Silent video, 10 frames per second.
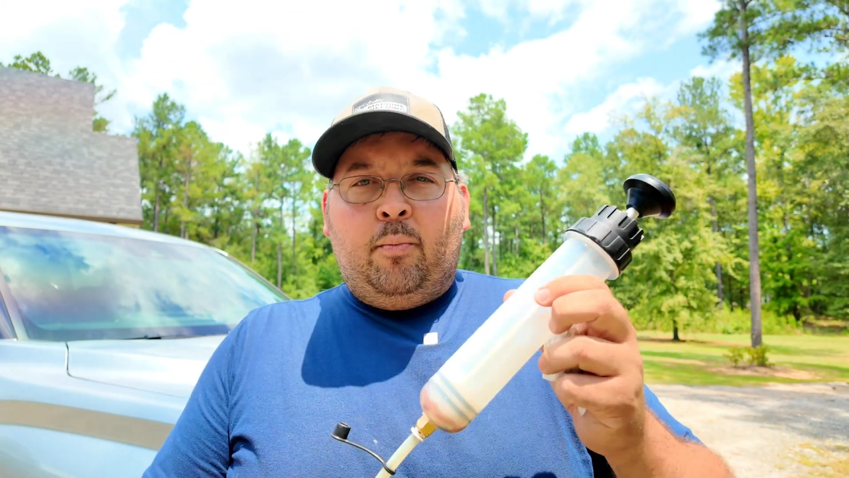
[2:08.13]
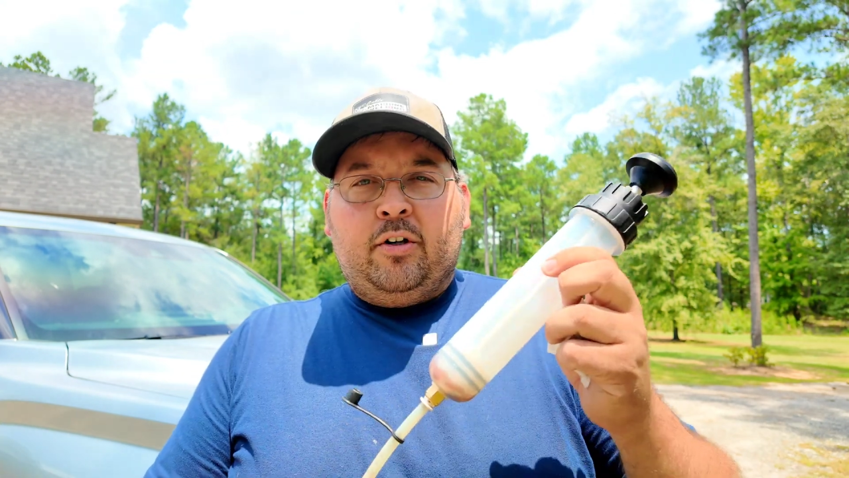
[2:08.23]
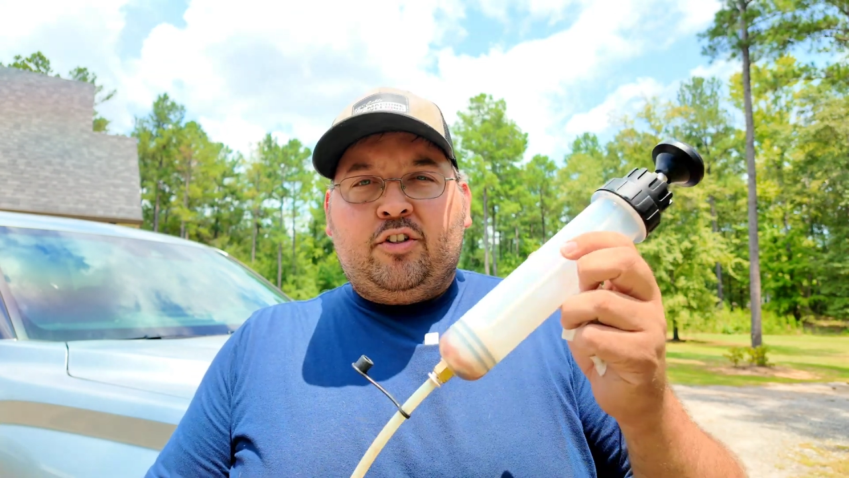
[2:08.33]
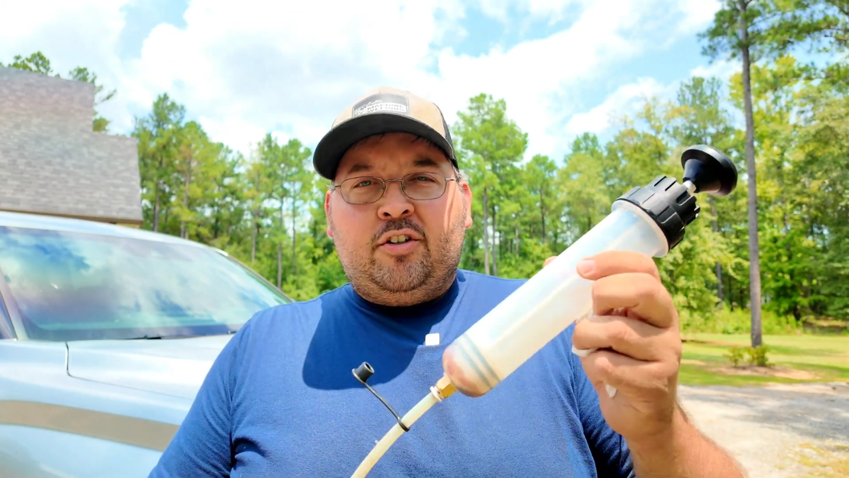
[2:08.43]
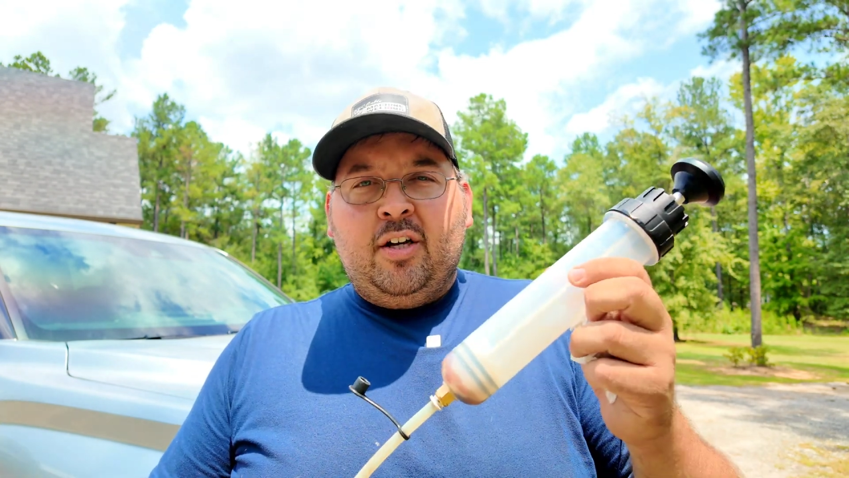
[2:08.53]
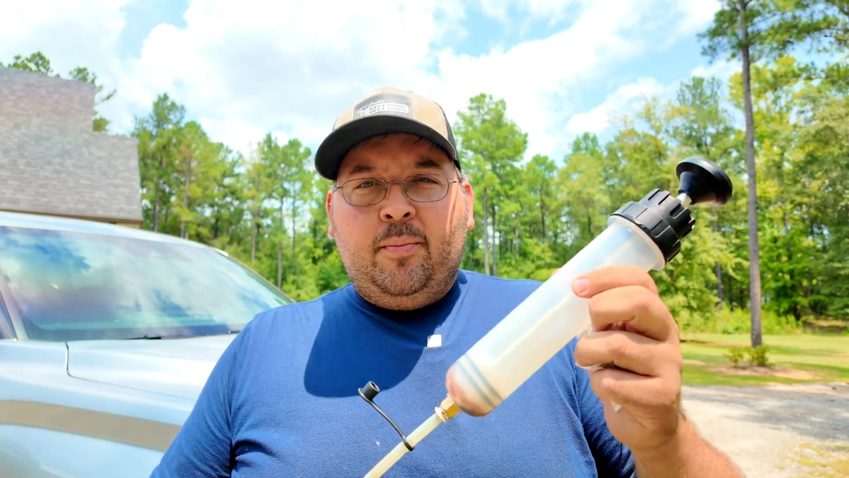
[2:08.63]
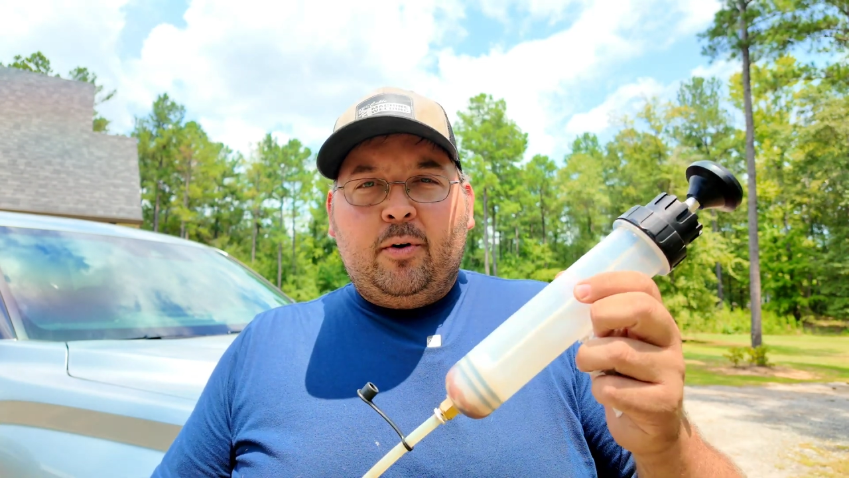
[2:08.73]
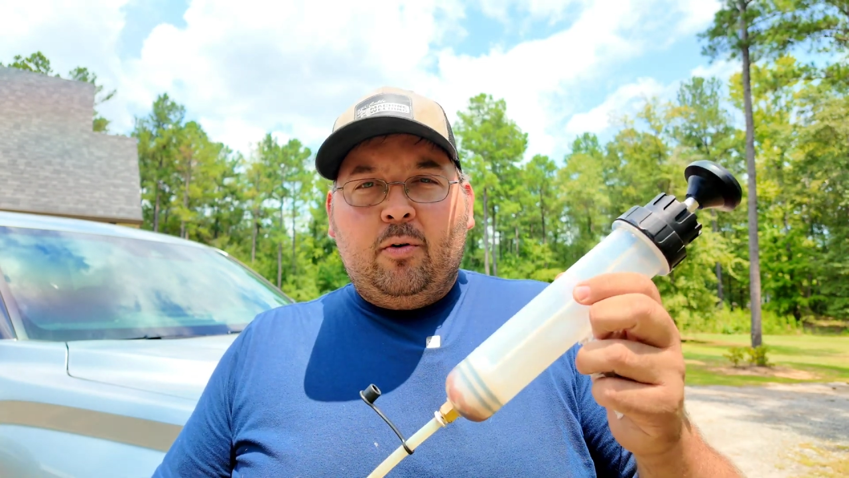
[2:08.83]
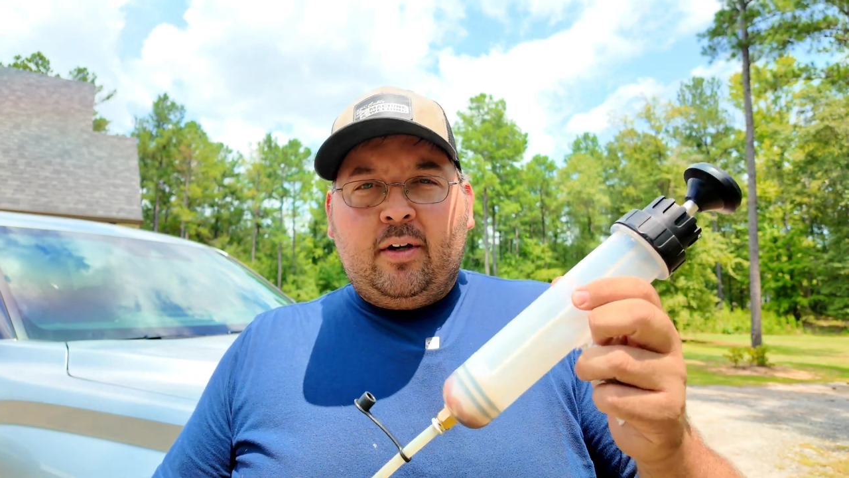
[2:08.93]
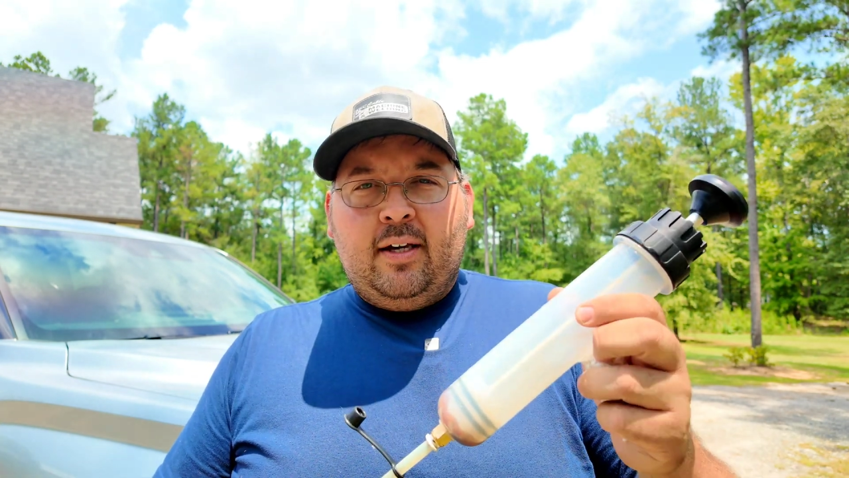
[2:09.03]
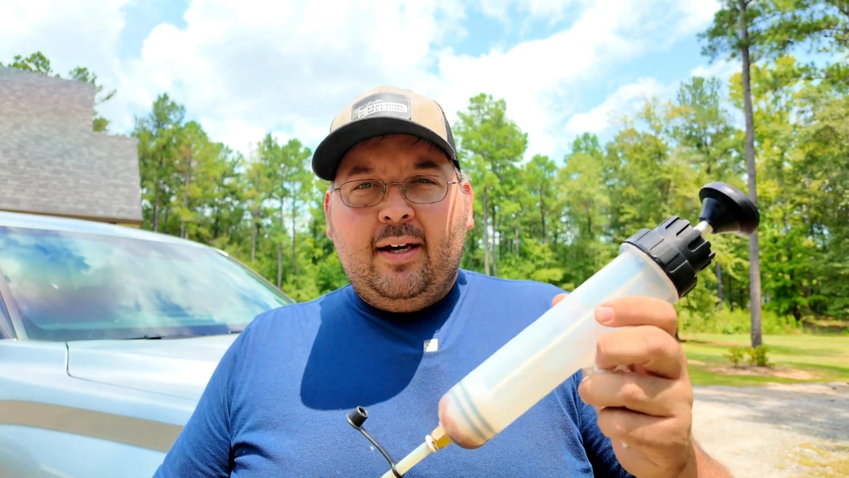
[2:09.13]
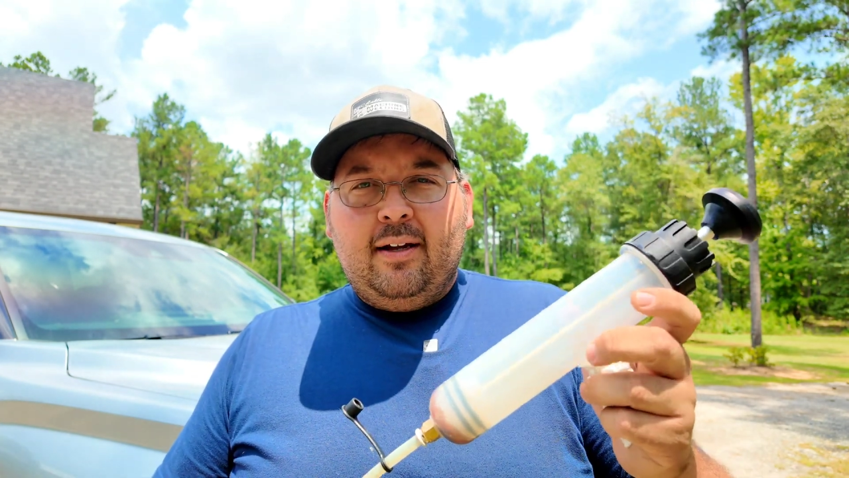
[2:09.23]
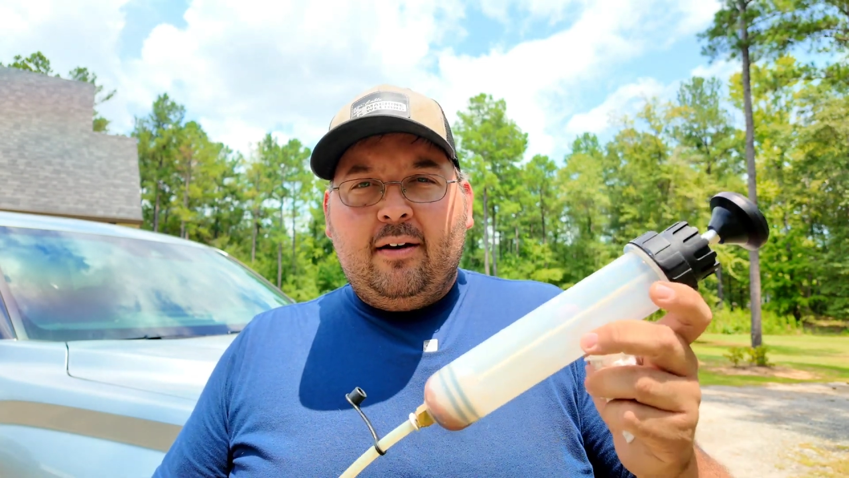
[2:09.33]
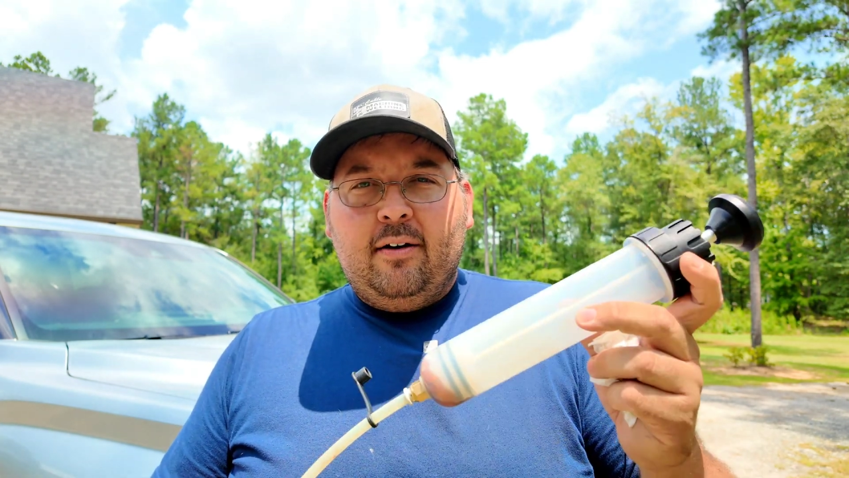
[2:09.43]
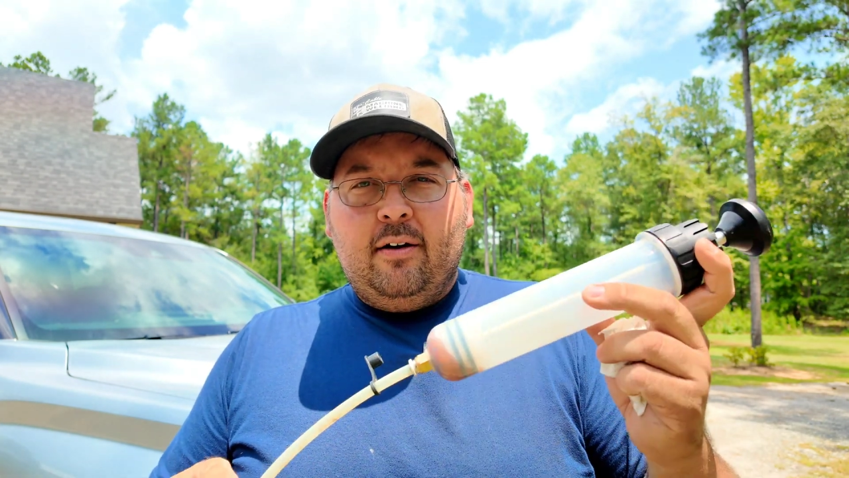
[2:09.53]
But your typical
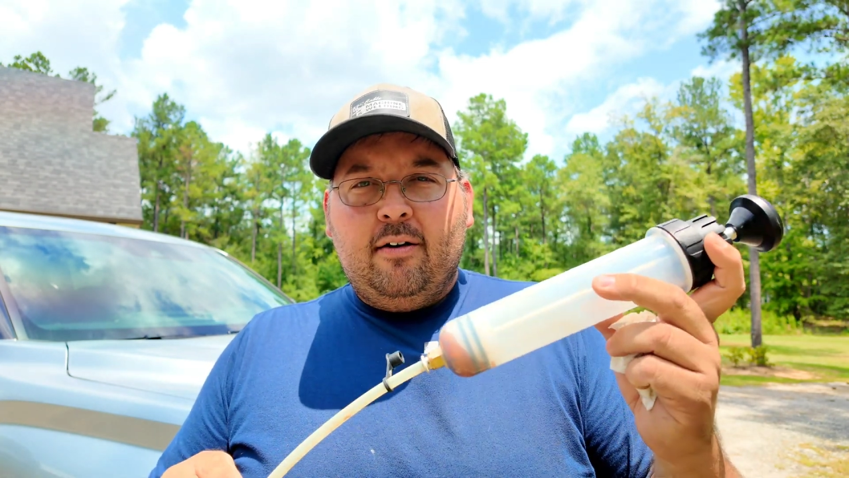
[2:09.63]
kit